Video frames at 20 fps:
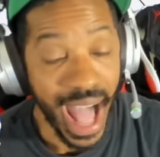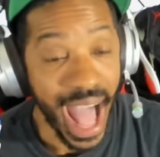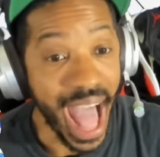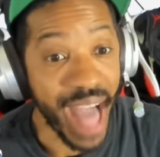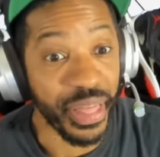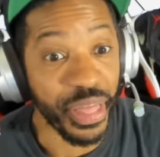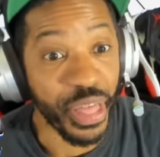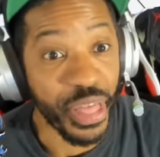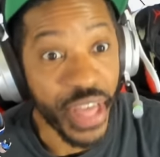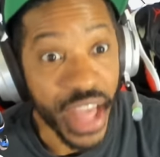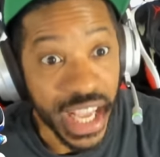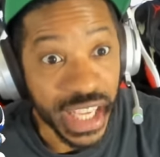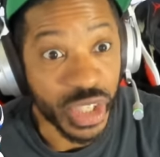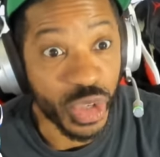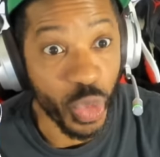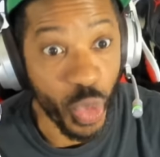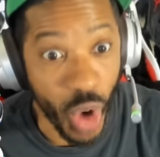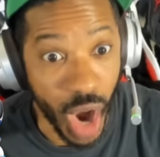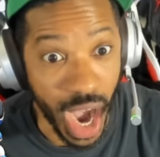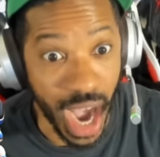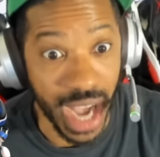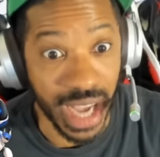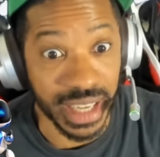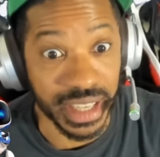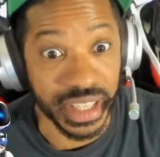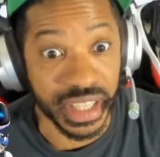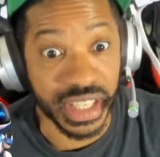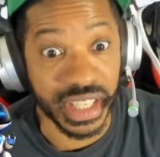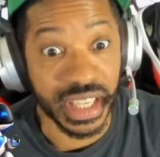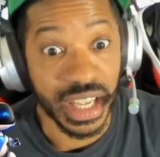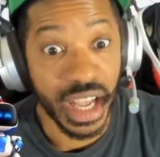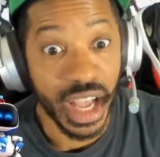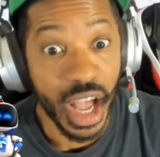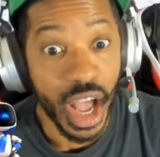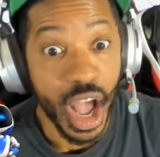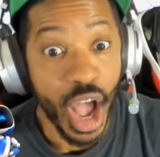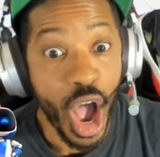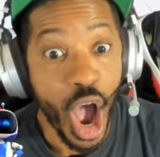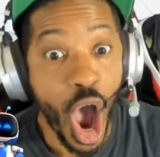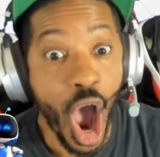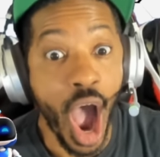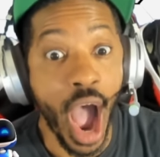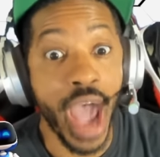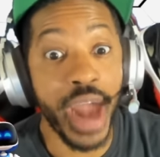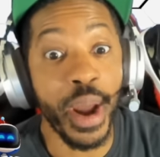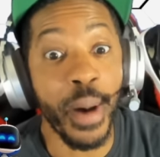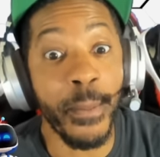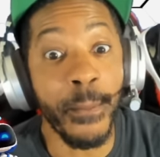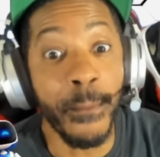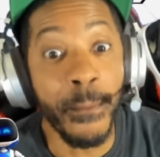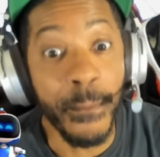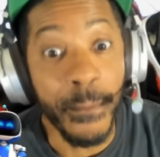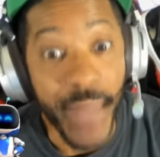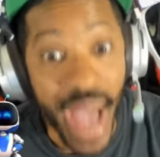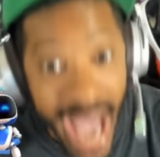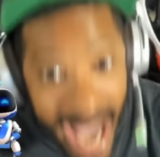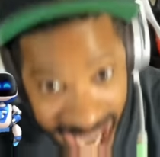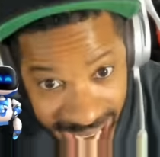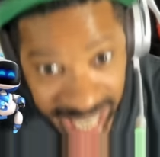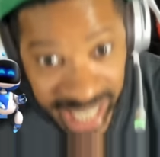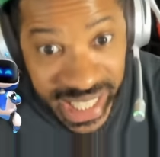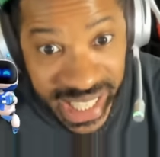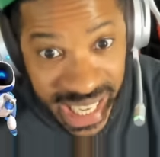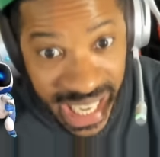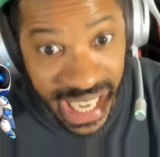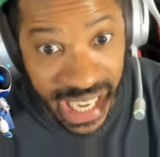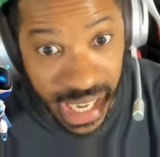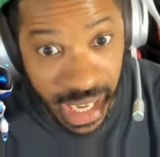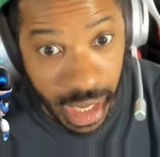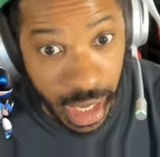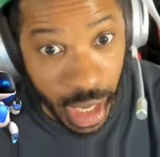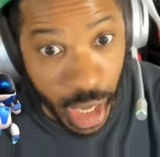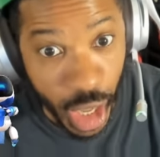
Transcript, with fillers: And this was an amazing